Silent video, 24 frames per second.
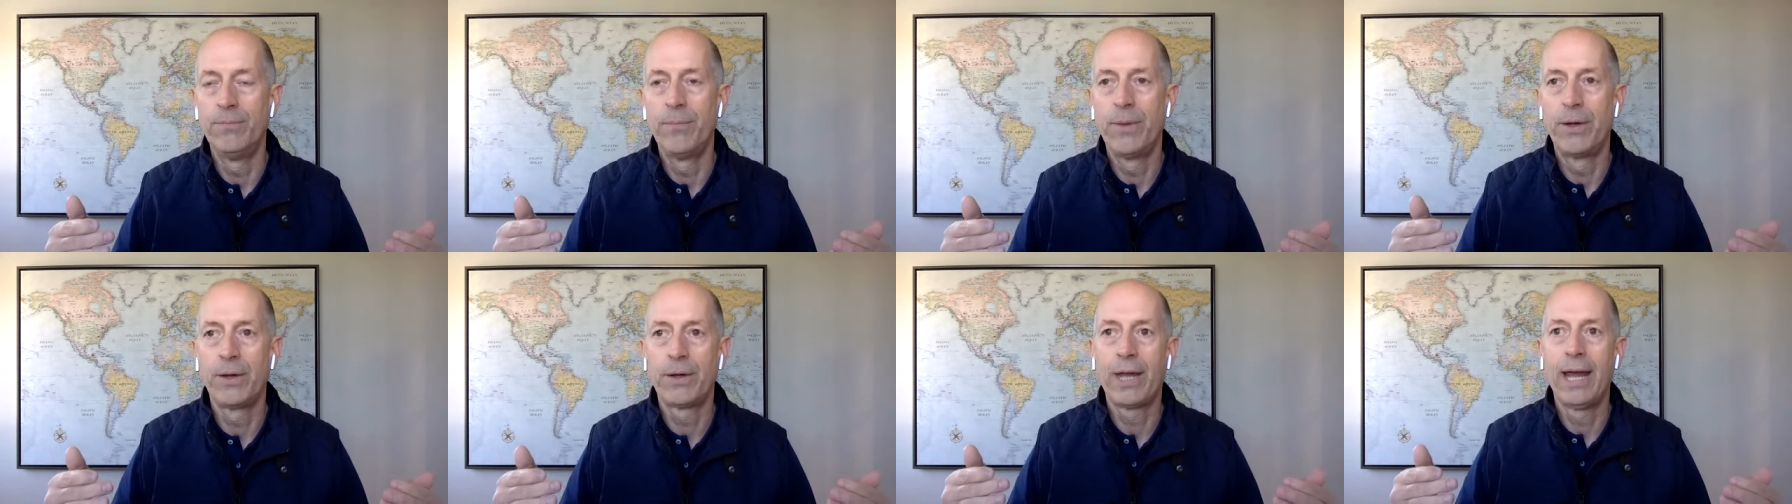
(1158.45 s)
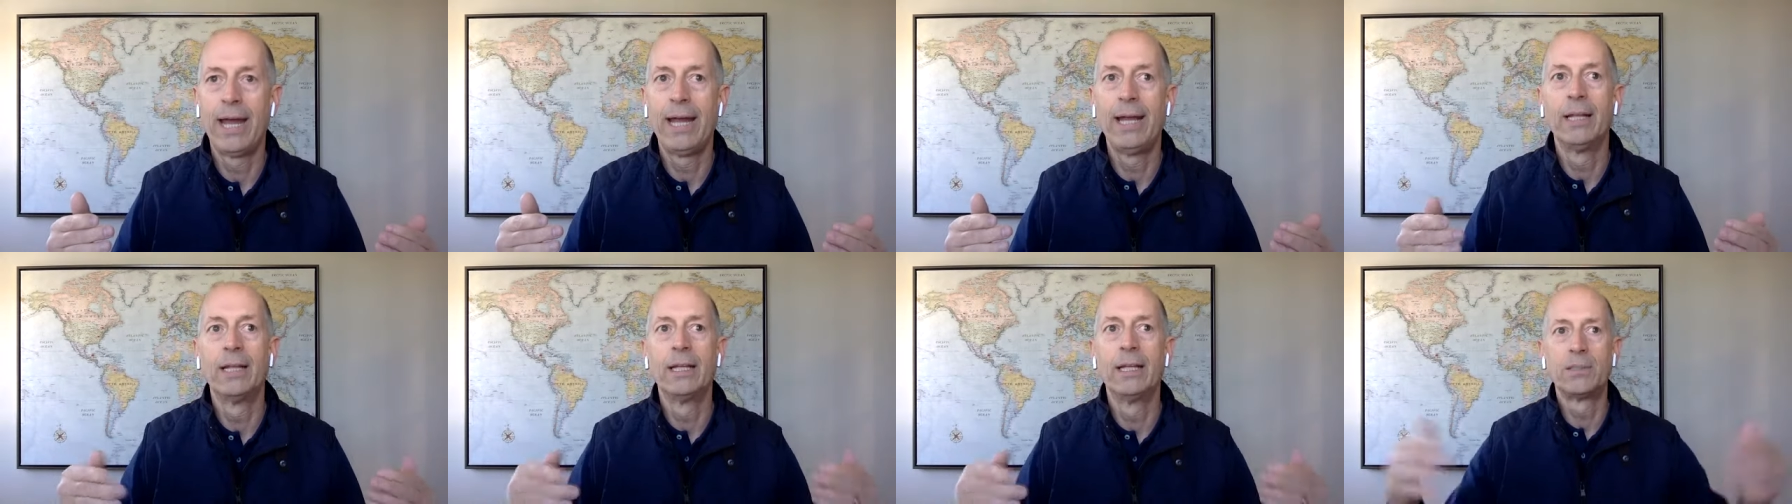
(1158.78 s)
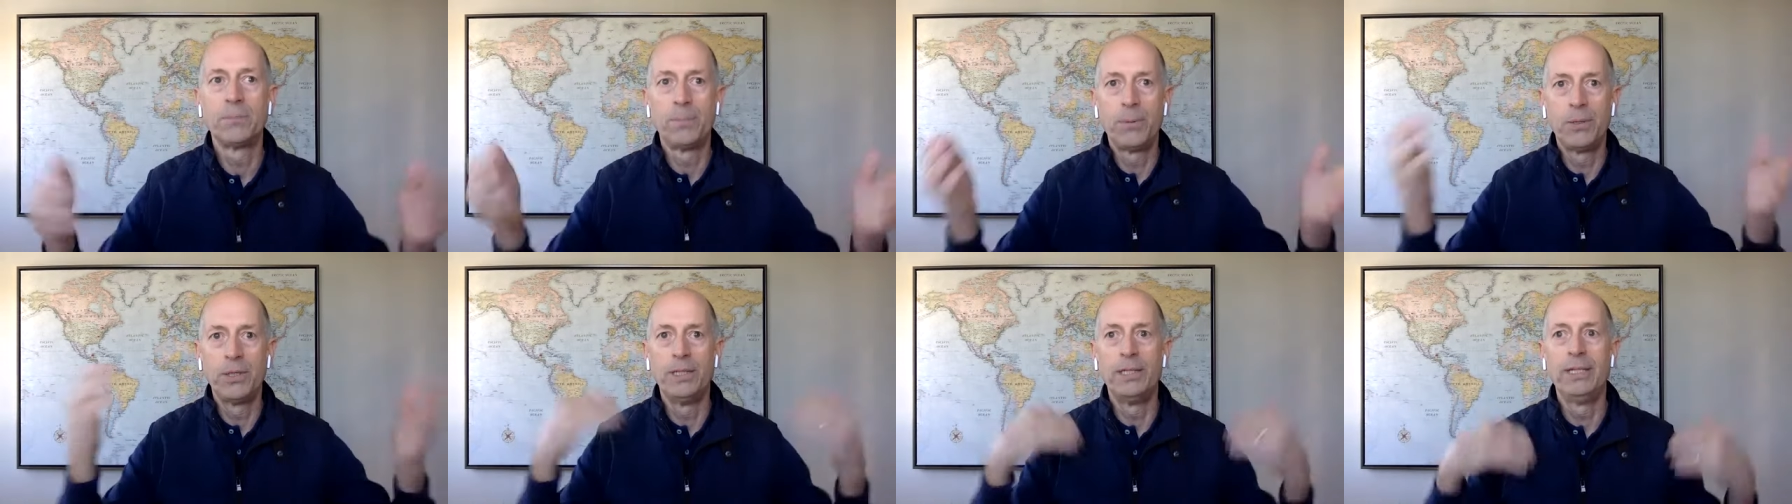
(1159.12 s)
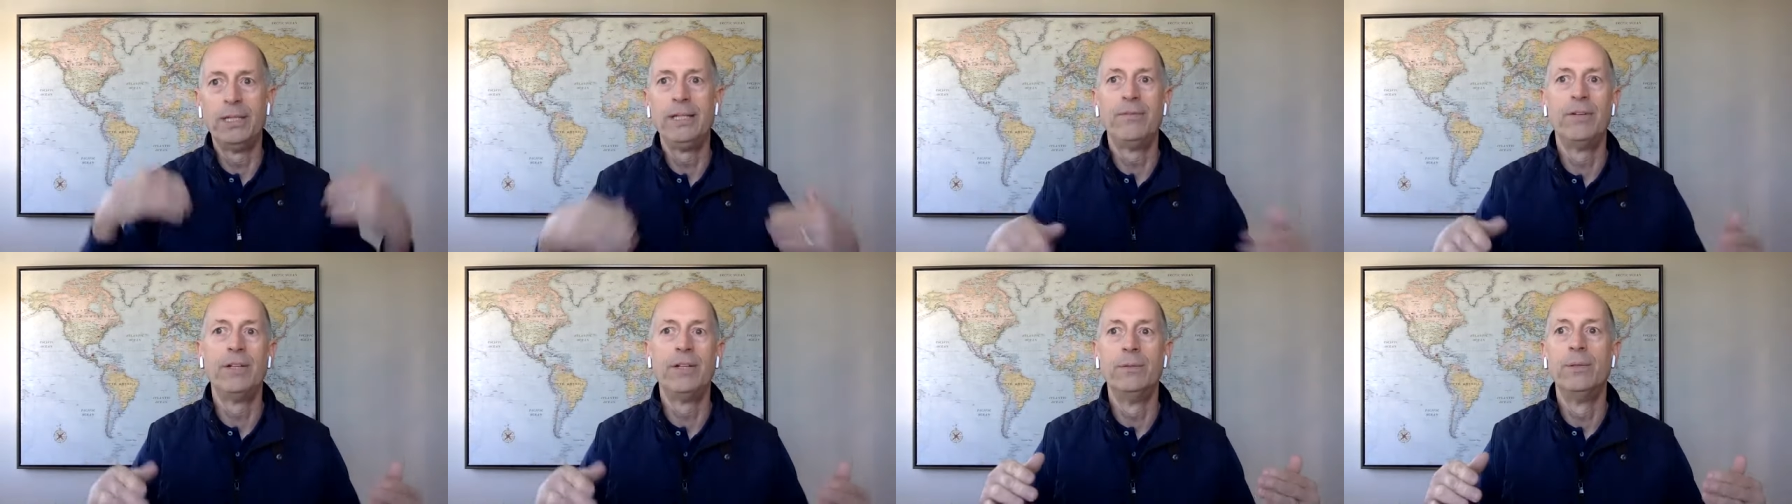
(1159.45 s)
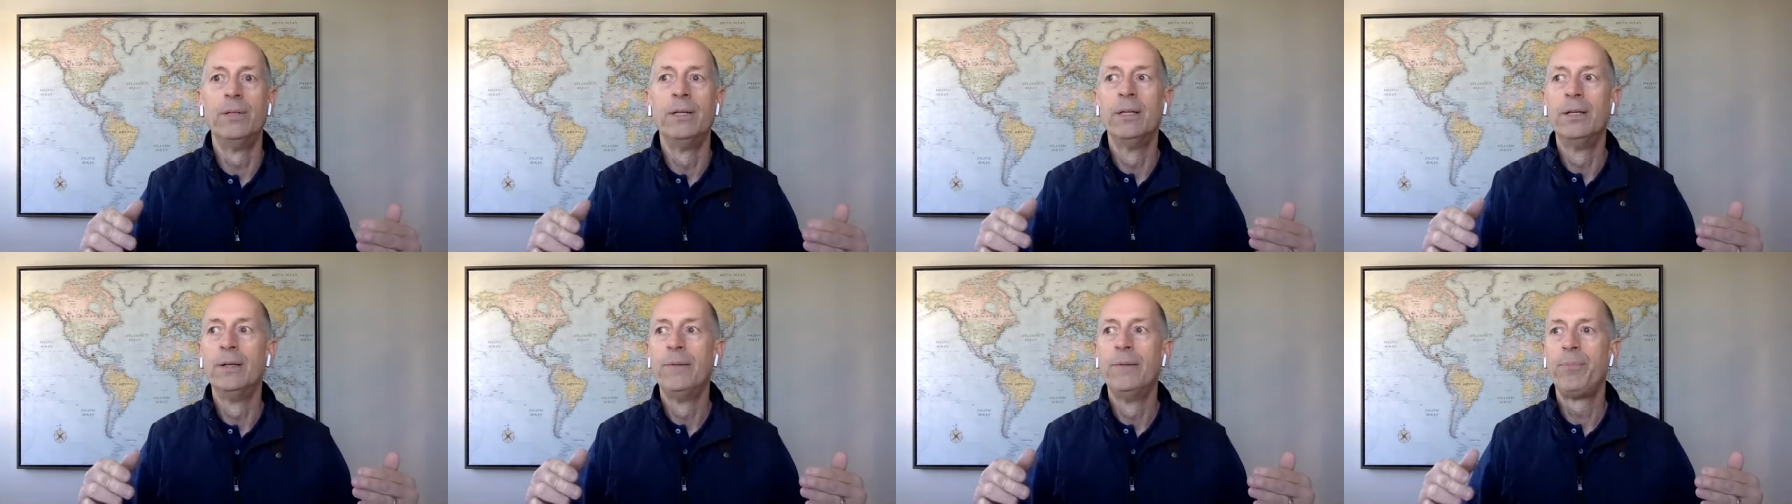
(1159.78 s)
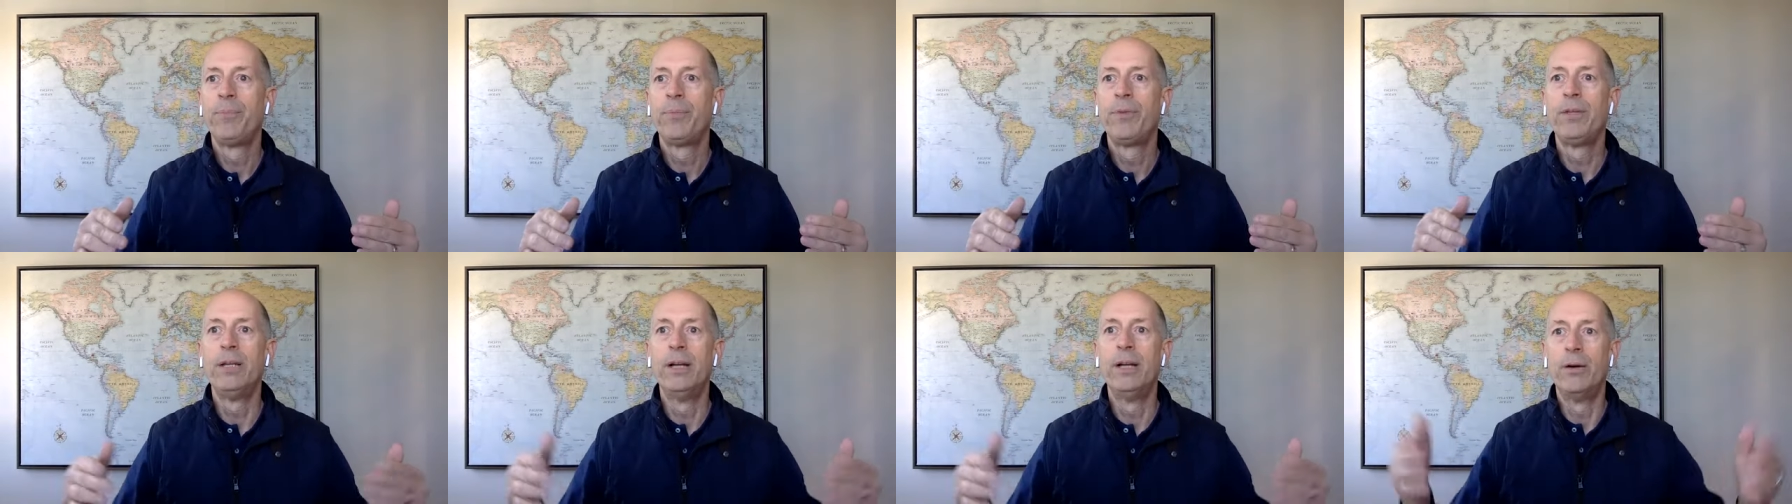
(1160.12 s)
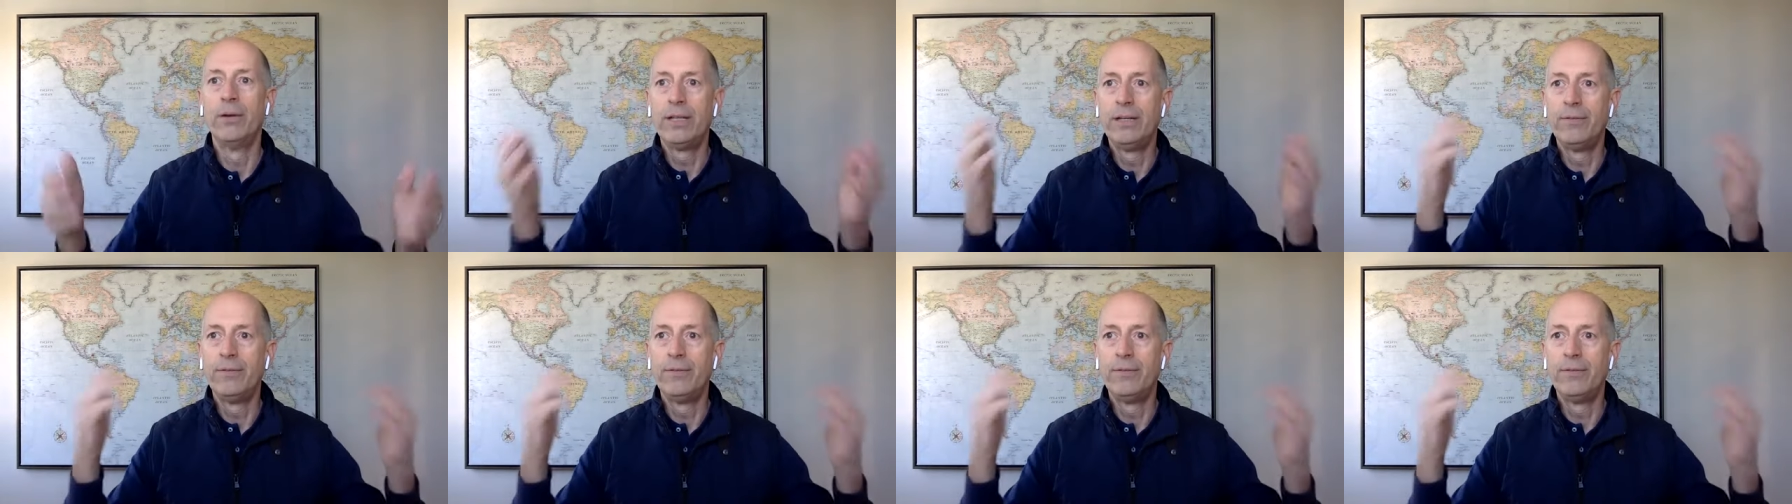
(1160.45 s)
Okay. Yeah. And let's put it in even, you know,